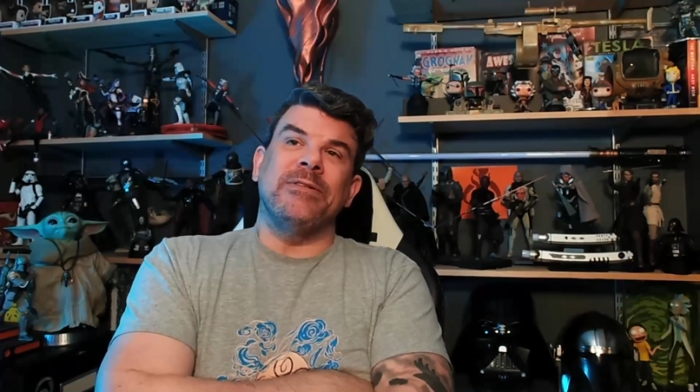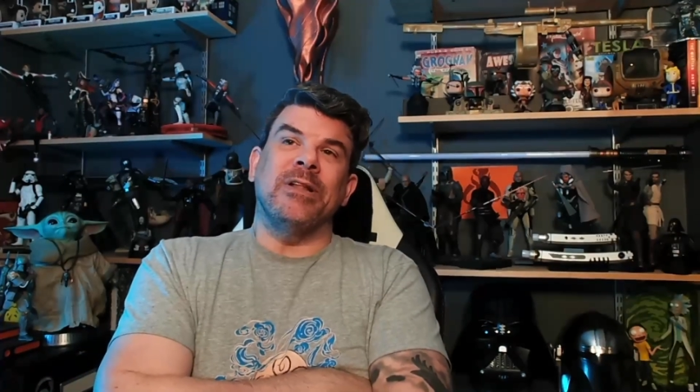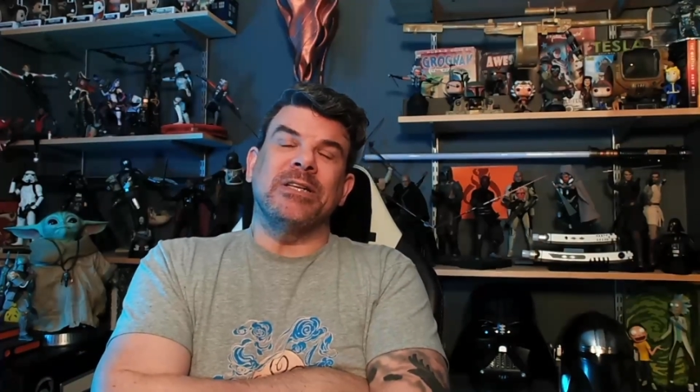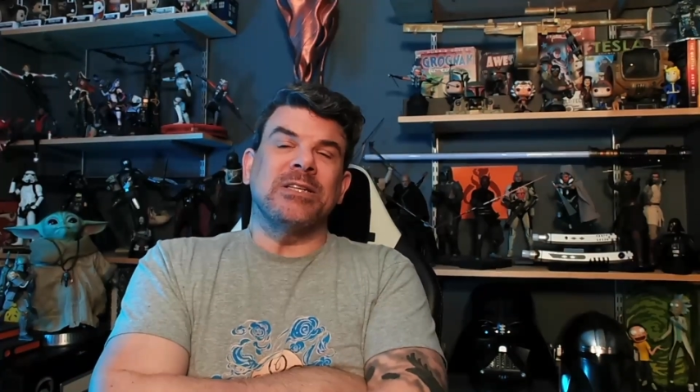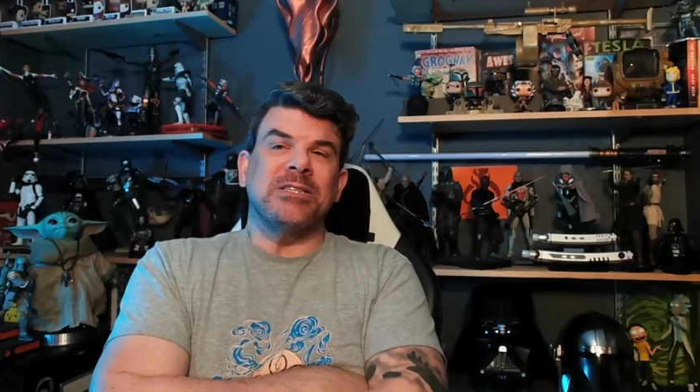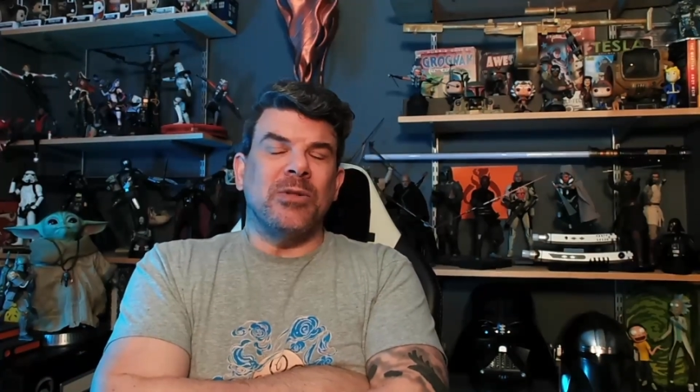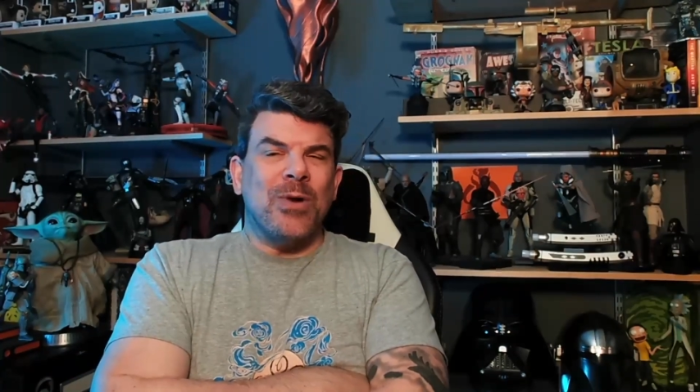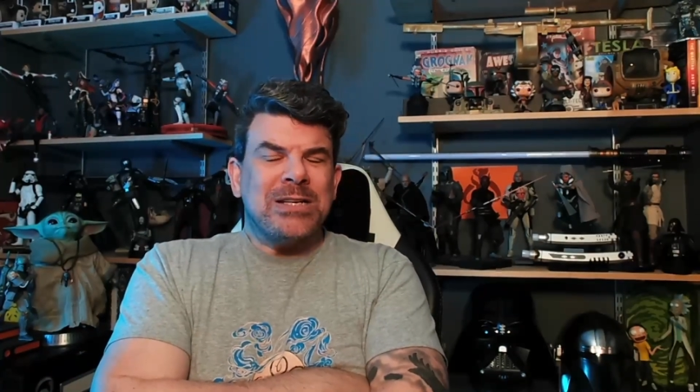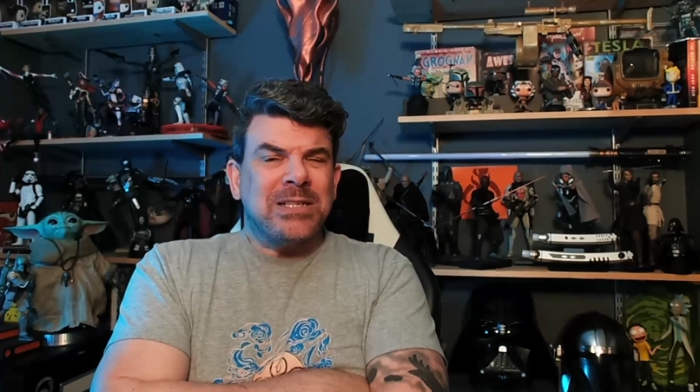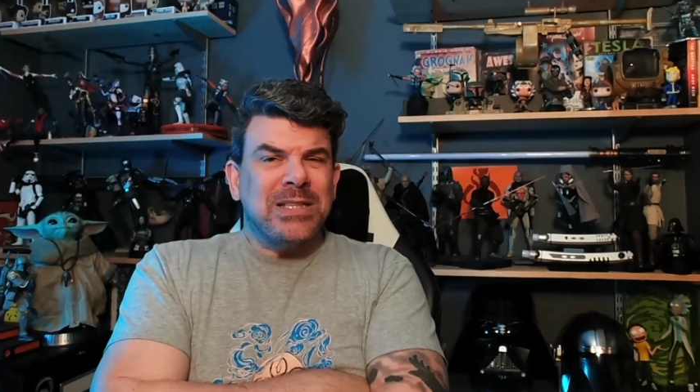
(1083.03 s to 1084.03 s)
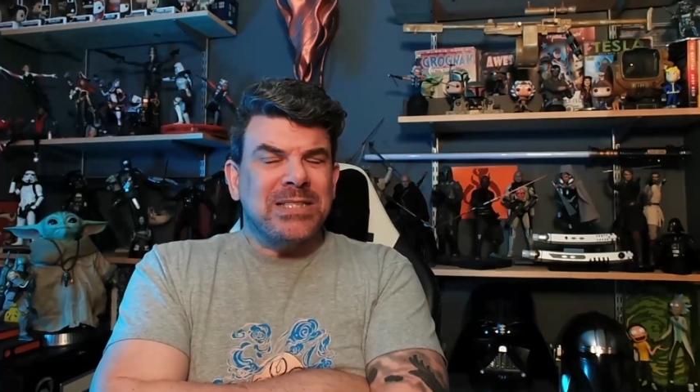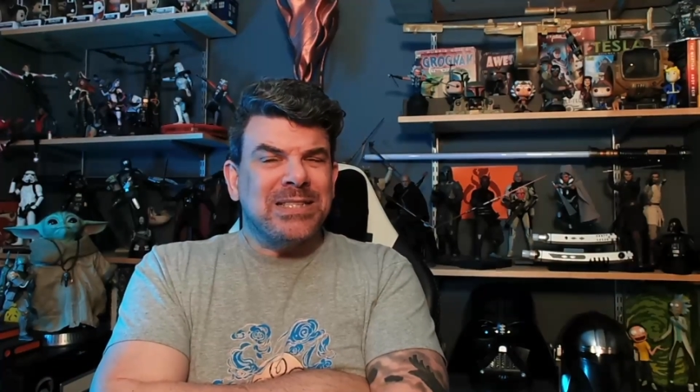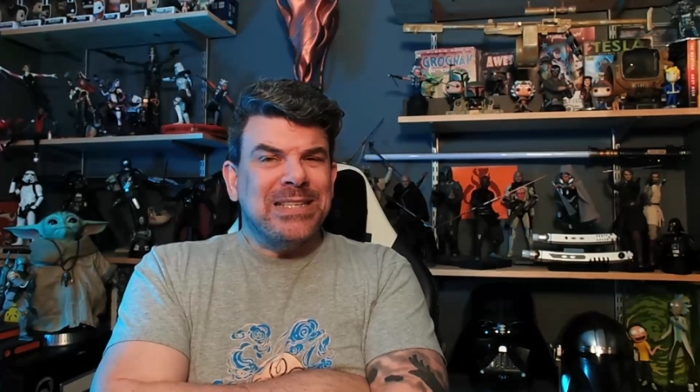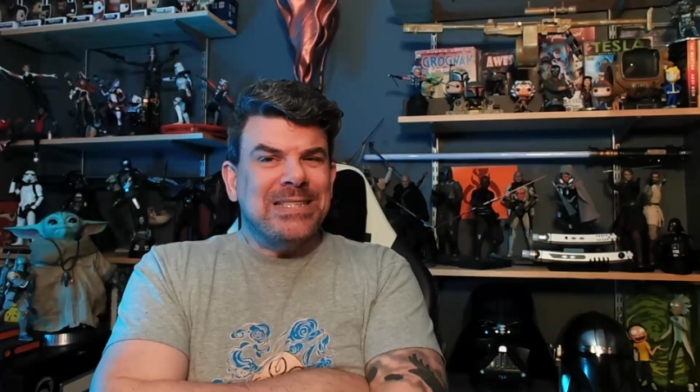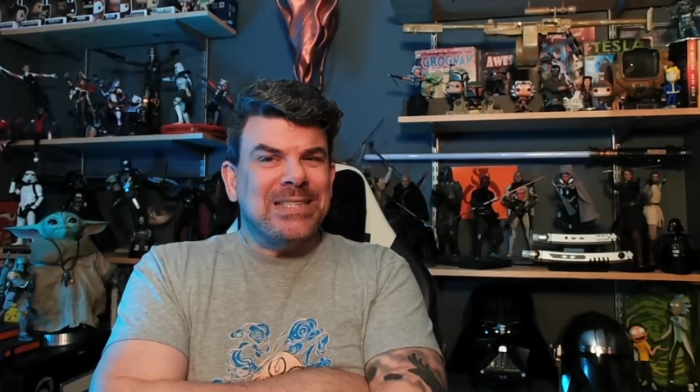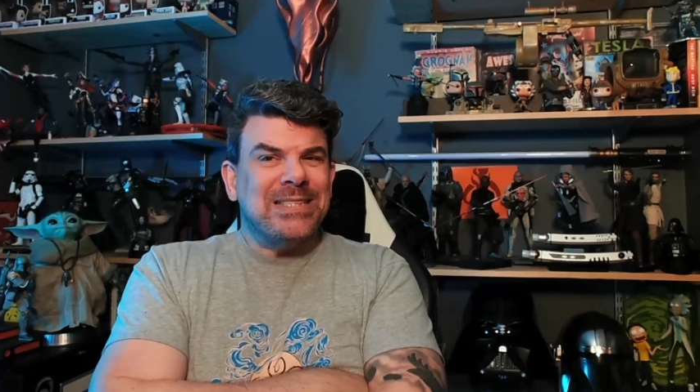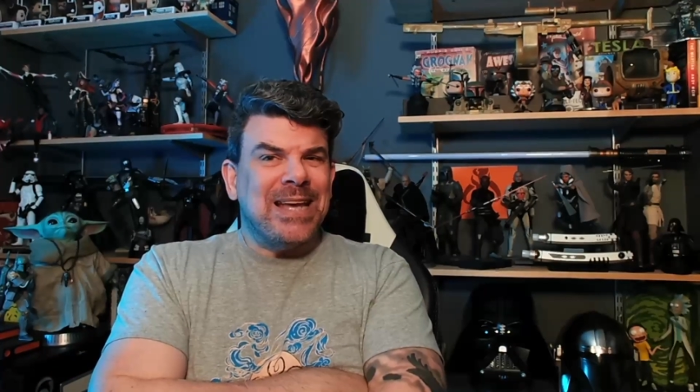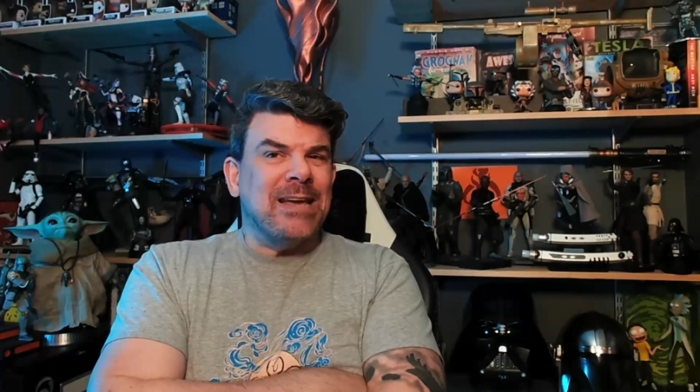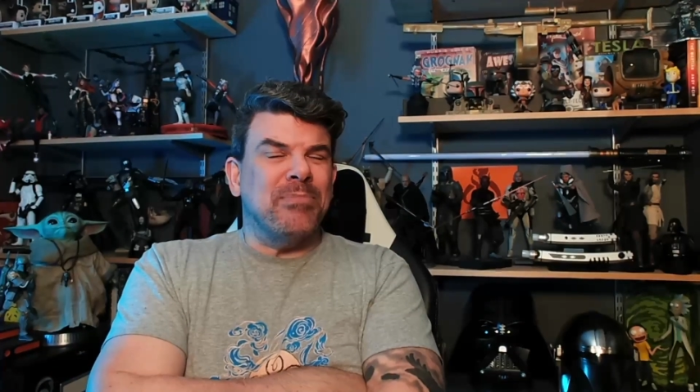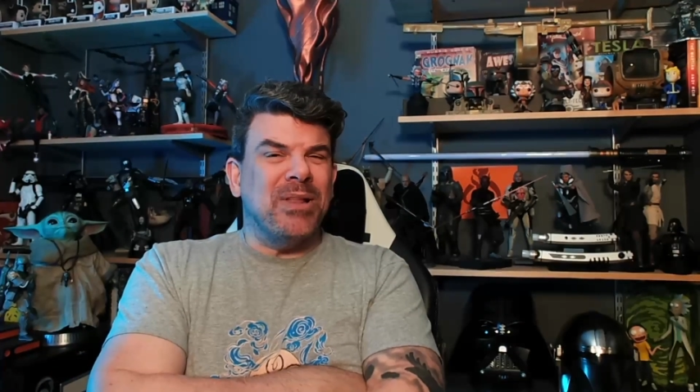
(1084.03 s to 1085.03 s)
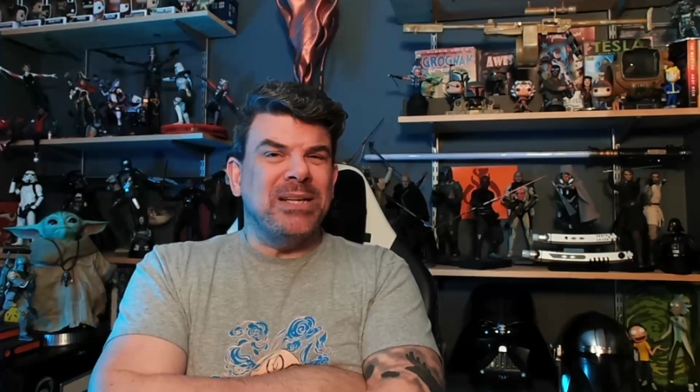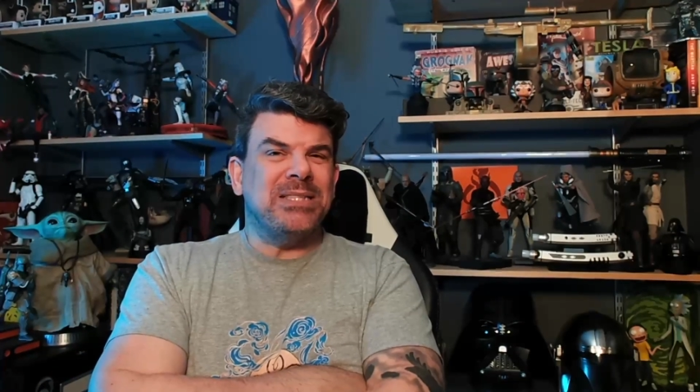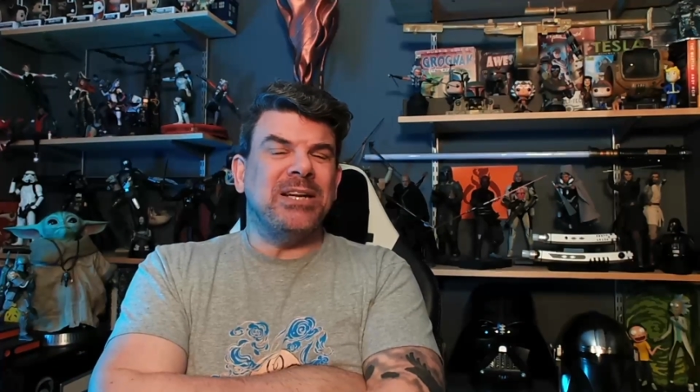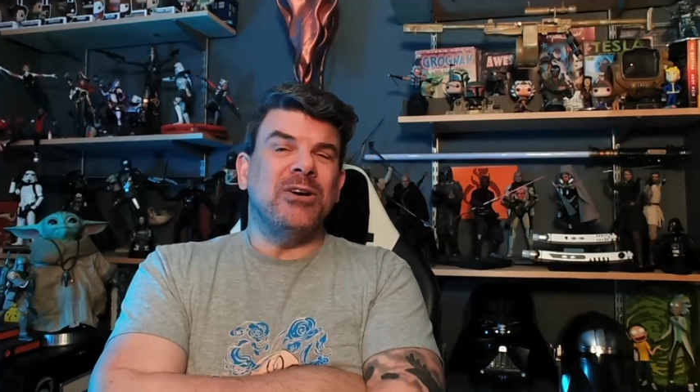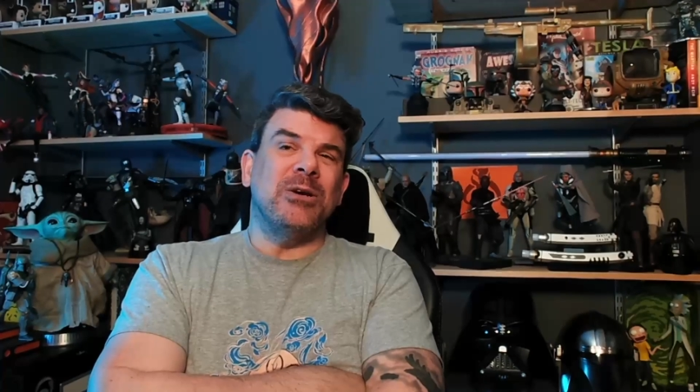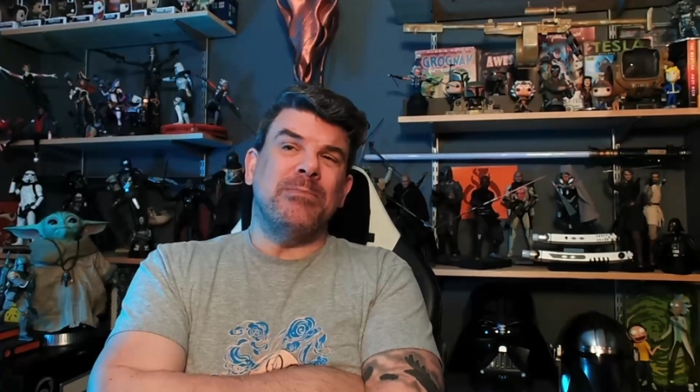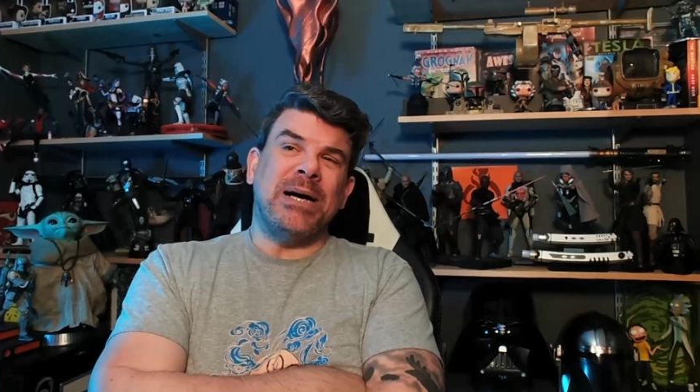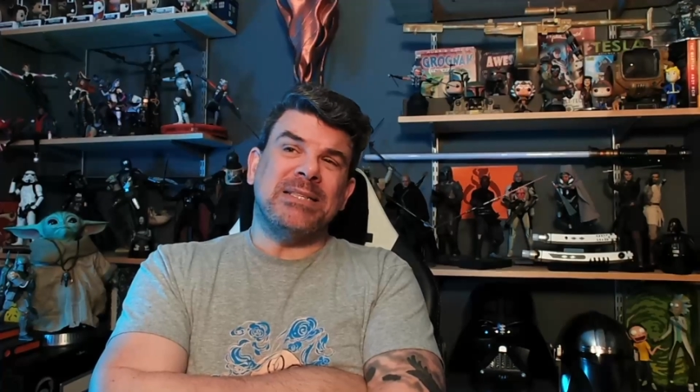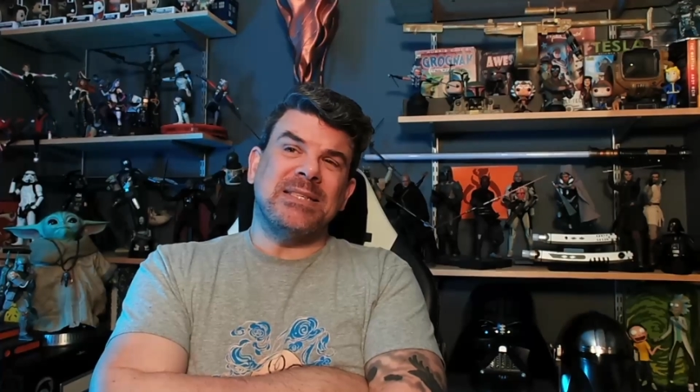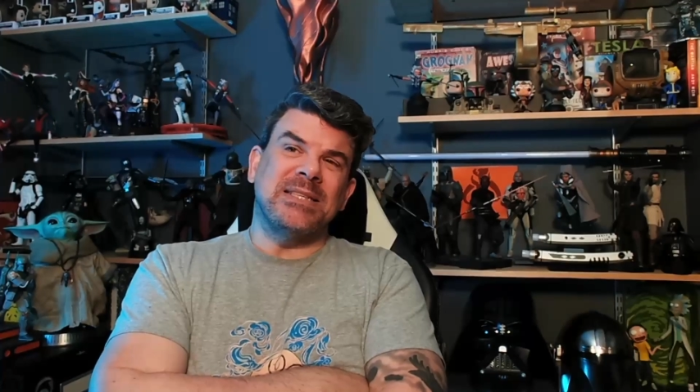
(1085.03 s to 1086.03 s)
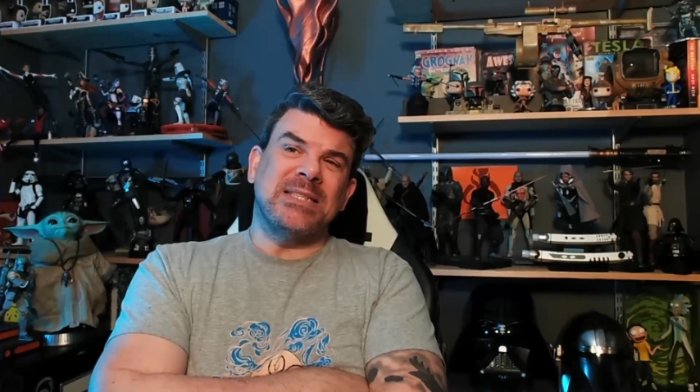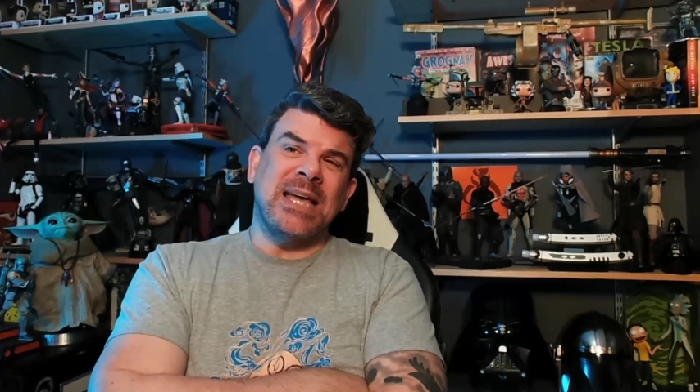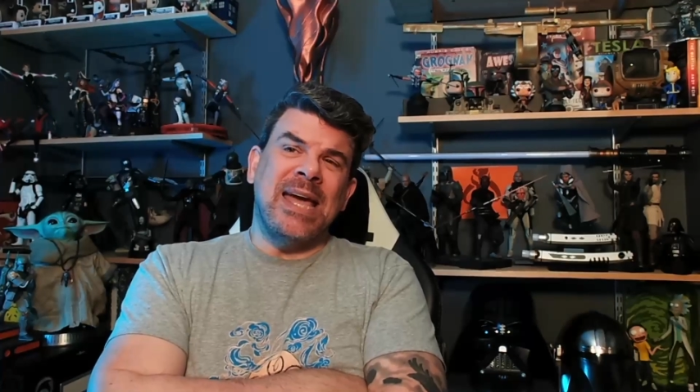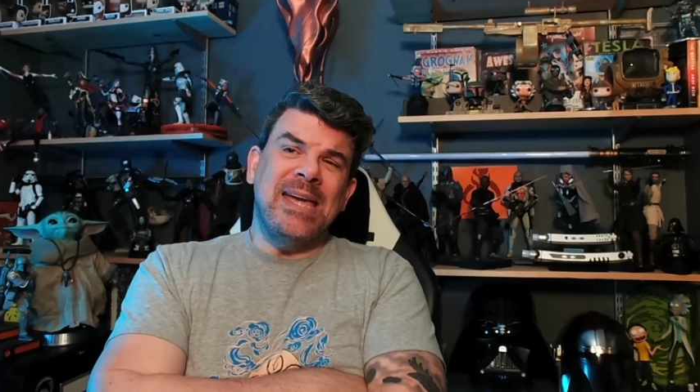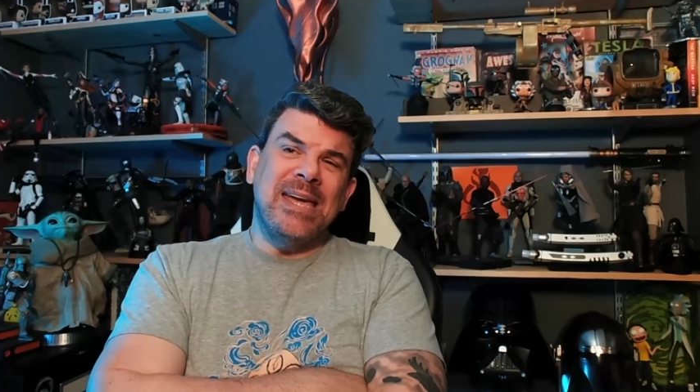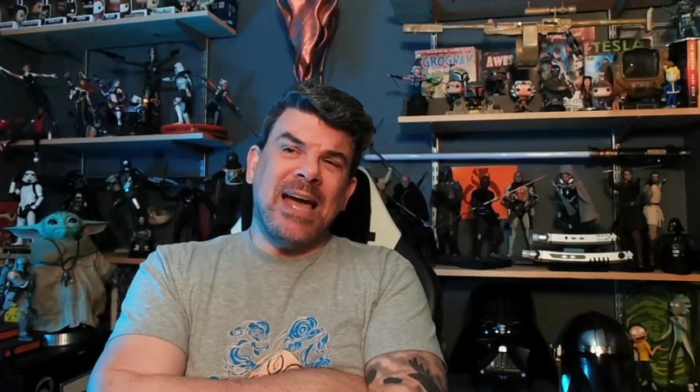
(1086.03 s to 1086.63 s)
like does the rest of the season take place here in Ba Sing Se,